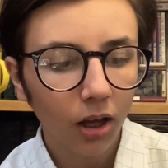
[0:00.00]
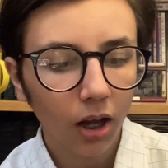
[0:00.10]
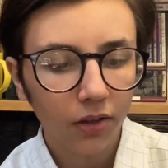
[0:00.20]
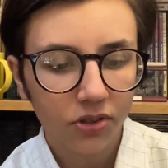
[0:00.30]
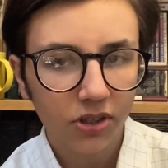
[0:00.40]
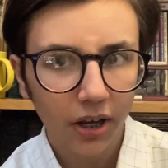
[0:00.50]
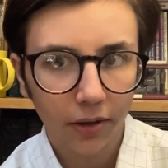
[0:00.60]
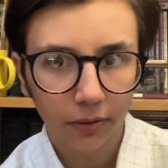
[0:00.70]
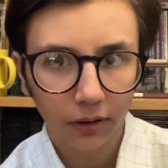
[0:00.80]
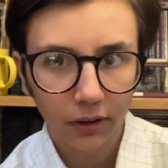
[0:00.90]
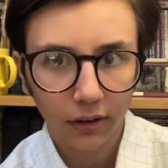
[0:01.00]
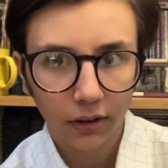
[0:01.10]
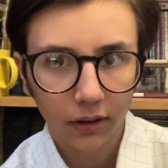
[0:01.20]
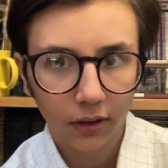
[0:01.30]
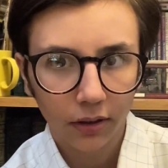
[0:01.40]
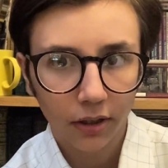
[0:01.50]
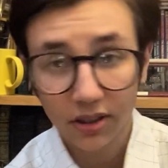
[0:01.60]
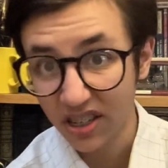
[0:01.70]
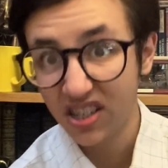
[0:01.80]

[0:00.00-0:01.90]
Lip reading: And so this